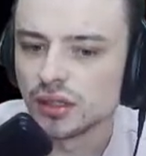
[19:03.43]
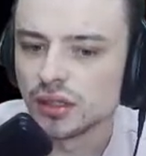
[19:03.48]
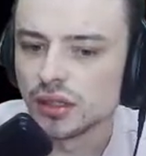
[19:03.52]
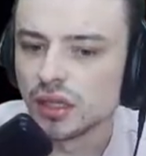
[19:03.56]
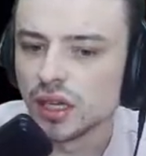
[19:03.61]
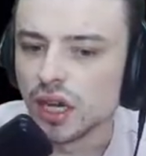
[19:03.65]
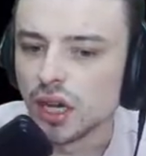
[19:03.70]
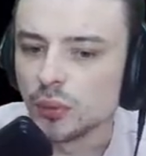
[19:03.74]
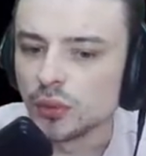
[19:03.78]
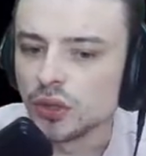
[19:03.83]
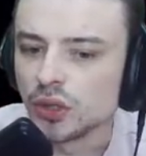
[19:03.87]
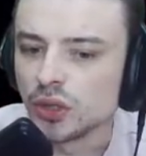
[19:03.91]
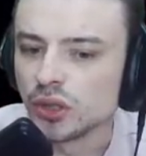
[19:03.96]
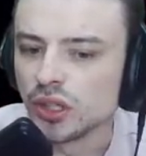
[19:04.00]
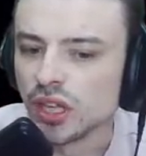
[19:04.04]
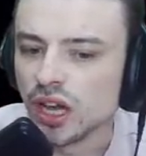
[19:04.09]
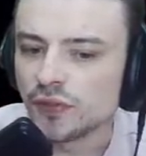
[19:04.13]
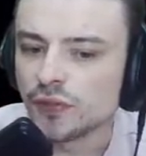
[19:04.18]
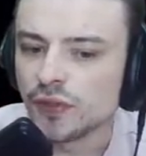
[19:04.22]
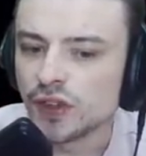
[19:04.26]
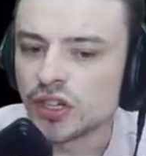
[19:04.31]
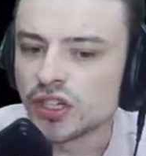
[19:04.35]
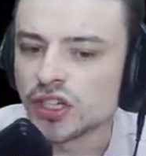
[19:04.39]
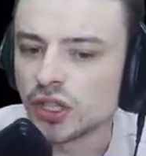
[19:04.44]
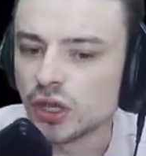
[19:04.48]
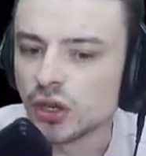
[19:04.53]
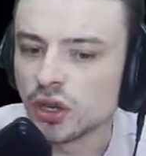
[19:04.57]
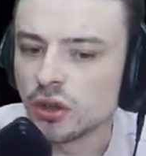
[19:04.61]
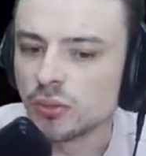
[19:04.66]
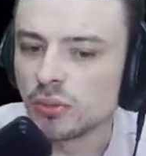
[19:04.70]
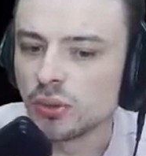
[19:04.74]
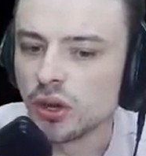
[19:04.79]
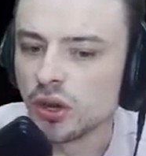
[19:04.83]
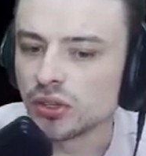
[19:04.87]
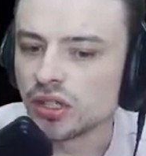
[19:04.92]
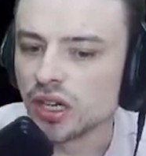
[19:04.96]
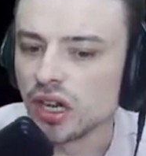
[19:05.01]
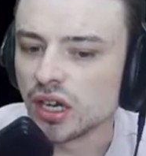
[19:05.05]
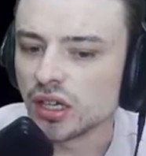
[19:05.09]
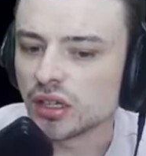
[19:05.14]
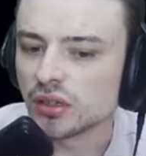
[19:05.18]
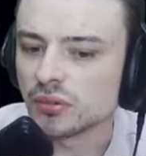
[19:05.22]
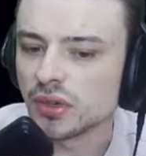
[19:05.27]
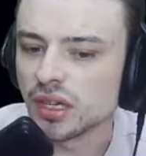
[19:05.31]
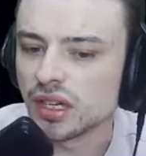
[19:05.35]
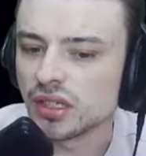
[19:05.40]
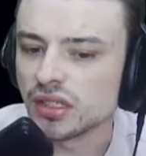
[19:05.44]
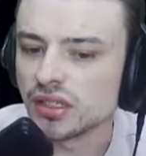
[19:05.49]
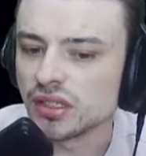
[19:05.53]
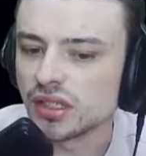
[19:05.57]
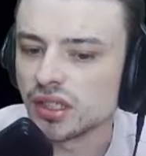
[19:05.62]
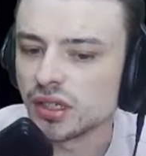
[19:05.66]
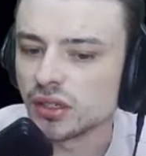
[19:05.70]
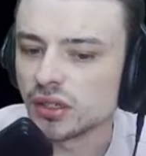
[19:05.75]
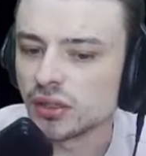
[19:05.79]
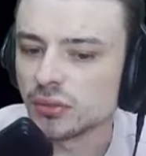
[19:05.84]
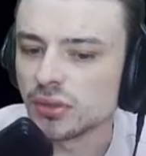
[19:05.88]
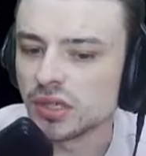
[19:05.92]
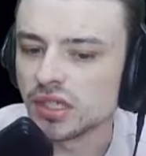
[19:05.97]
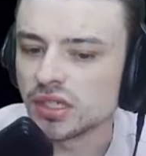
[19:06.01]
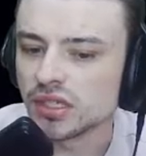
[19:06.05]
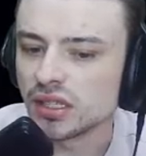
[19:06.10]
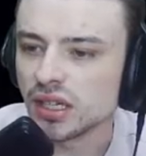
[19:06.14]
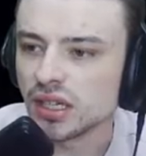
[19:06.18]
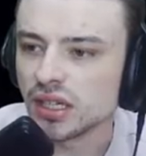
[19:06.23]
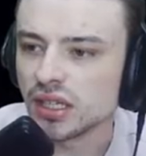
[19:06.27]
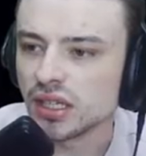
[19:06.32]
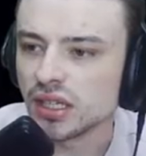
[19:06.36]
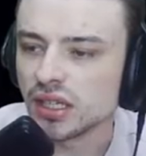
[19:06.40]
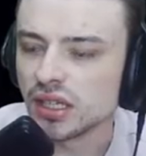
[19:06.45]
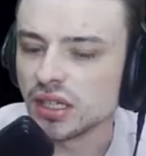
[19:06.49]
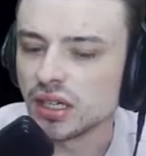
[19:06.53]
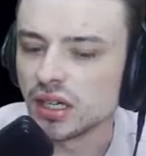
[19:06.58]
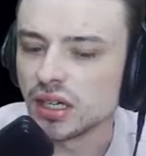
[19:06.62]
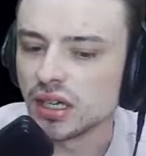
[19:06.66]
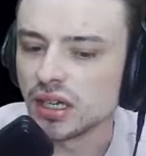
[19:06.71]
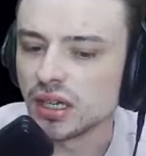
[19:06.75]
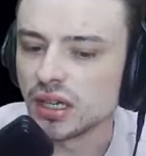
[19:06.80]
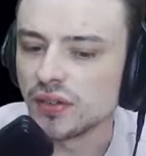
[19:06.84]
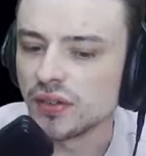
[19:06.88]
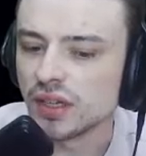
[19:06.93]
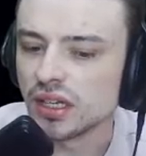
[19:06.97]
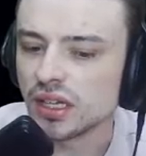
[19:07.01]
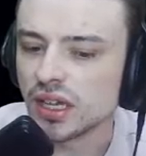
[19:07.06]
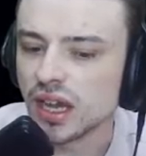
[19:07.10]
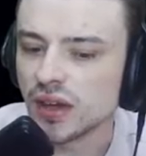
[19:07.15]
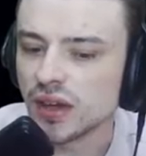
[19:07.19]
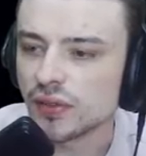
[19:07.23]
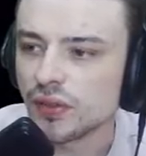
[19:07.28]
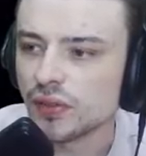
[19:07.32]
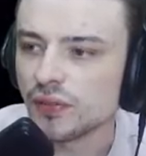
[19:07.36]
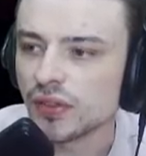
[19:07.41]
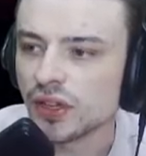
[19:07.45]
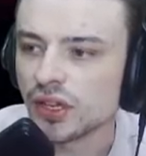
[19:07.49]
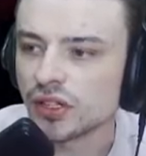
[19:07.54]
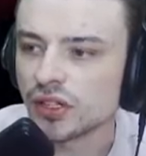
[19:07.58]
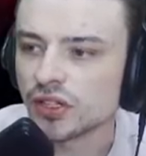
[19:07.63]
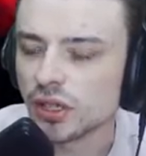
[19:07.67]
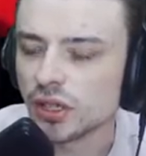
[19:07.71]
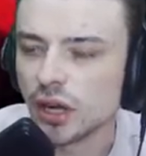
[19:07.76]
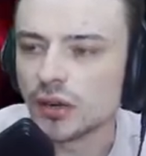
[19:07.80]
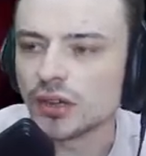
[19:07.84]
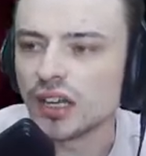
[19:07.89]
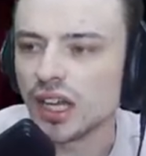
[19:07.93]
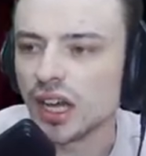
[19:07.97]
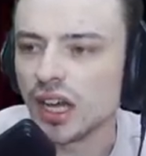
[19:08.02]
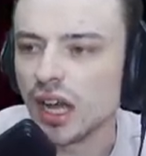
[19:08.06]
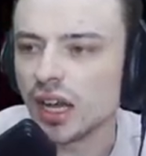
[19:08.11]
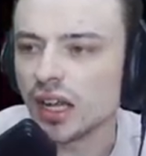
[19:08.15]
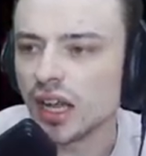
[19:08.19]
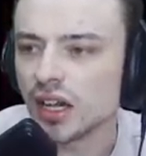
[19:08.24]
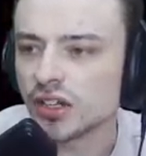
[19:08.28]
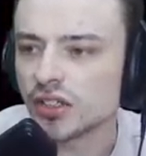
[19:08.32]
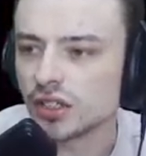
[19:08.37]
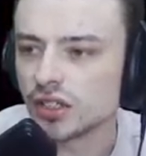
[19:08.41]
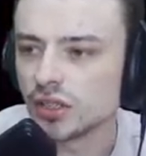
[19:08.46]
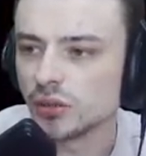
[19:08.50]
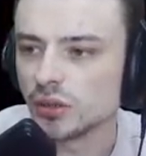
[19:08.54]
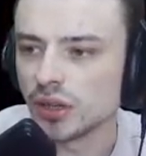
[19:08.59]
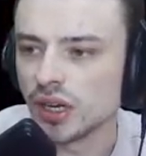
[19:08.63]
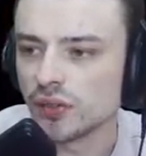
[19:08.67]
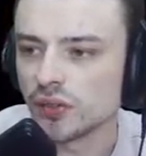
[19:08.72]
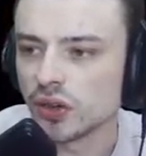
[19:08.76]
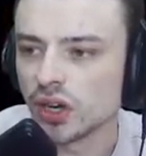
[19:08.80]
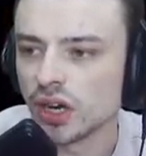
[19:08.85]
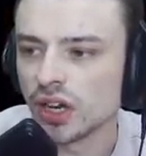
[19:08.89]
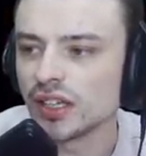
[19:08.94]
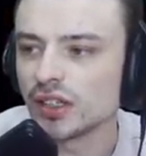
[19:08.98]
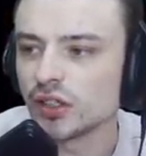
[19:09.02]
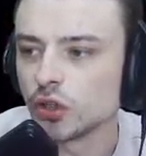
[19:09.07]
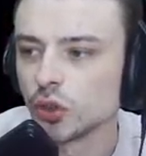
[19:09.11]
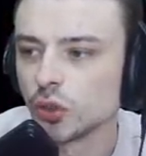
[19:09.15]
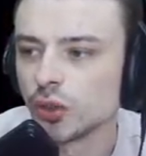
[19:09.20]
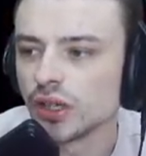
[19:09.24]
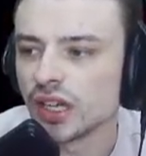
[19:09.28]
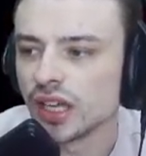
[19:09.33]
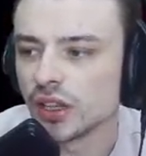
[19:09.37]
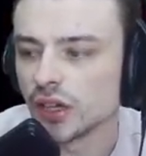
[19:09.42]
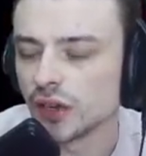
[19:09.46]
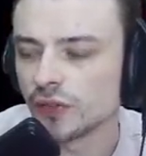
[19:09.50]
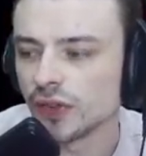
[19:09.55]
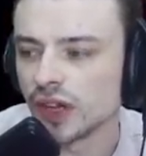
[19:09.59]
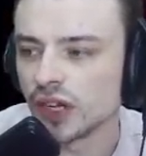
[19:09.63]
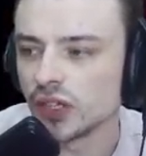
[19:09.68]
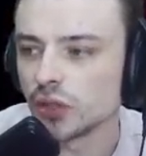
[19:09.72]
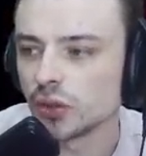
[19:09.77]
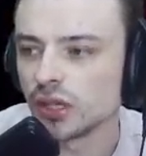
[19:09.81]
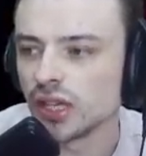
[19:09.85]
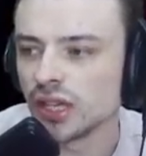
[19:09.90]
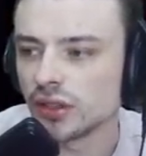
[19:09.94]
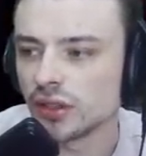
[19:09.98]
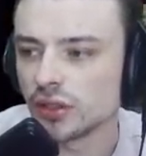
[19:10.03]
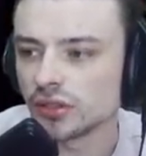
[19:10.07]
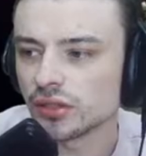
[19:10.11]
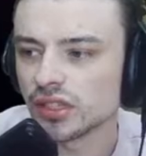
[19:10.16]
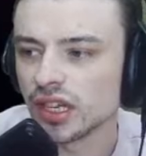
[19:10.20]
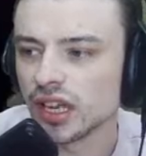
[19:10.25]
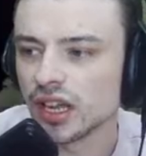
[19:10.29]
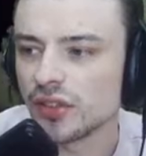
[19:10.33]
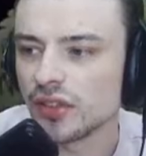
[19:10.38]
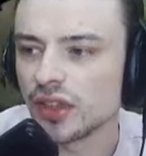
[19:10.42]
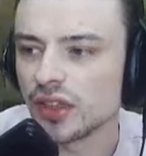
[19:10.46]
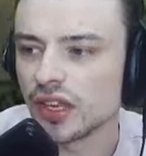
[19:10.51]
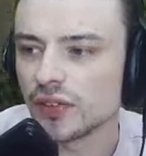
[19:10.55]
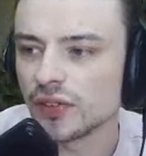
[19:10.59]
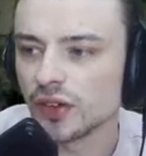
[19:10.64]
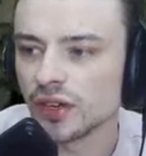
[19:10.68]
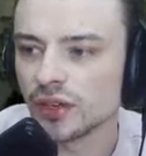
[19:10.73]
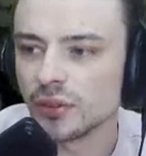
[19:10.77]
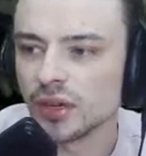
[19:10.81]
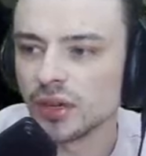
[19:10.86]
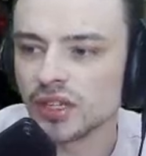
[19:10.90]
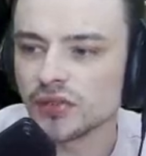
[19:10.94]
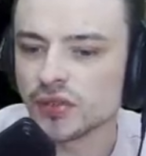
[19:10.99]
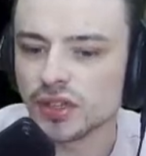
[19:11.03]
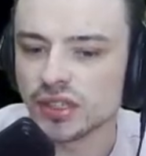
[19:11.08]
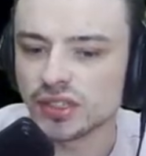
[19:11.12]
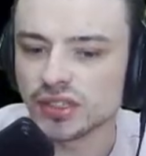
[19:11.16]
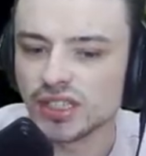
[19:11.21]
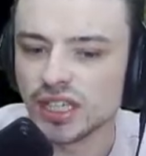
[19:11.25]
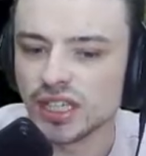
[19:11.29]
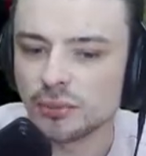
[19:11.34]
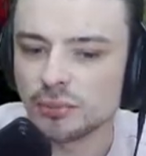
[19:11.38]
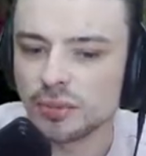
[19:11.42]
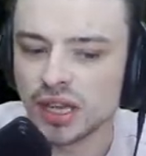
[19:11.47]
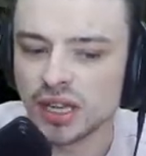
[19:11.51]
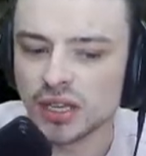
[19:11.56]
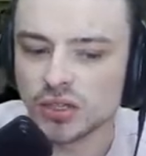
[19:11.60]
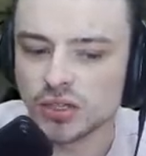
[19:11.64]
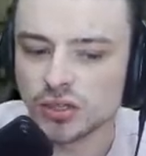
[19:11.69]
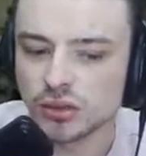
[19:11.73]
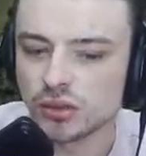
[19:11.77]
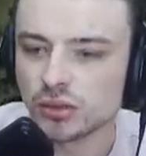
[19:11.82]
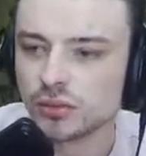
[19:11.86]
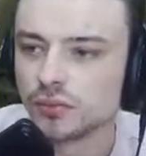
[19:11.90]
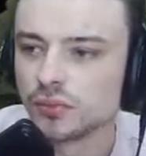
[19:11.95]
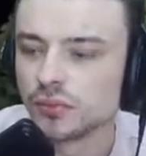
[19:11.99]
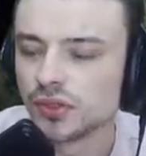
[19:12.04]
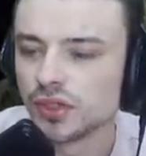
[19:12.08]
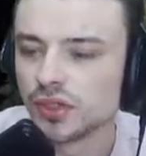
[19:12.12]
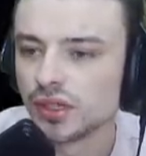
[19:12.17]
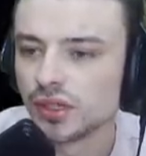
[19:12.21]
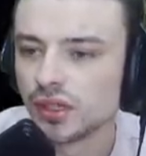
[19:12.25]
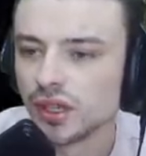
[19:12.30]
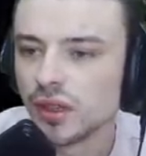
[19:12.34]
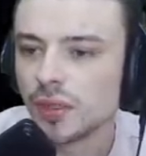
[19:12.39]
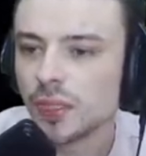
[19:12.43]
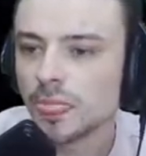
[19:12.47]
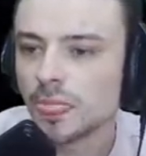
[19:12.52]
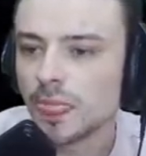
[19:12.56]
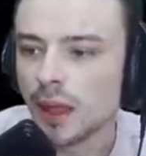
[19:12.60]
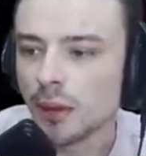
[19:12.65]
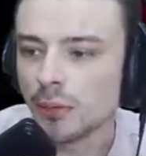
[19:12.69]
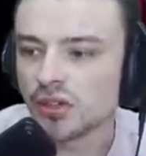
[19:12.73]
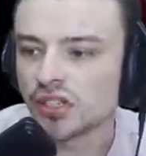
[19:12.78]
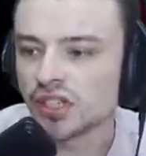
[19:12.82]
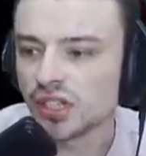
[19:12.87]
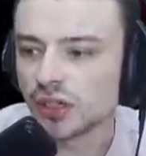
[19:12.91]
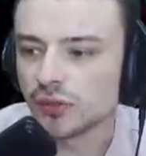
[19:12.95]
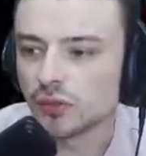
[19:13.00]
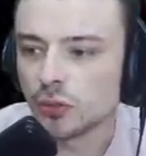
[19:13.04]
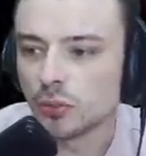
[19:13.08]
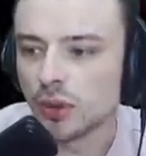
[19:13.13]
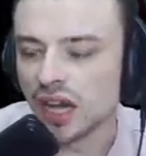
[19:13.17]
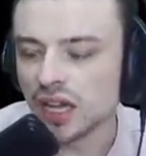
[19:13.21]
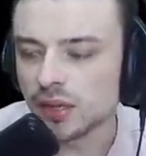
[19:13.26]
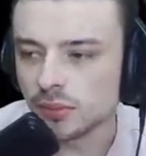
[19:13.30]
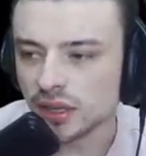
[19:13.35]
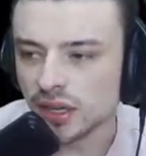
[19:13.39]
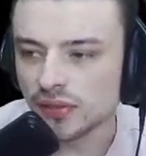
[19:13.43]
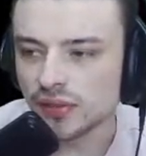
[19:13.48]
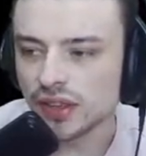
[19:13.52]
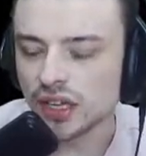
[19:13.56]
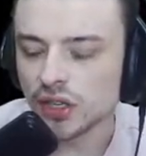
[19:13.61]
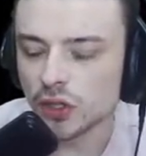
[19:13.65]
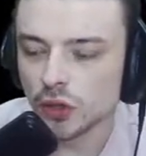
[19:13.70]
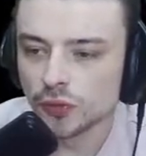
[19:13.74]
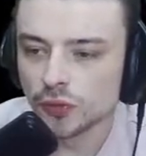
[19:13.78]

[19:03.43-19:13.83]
Um, when you unlock fishing, go to the boat dock and my secret must uh, event have a fish. Okay, I got you. Whenever I do get there, if I do get there today. Thank you very much for the tip, Angel. Emerson, remind me of that. Don't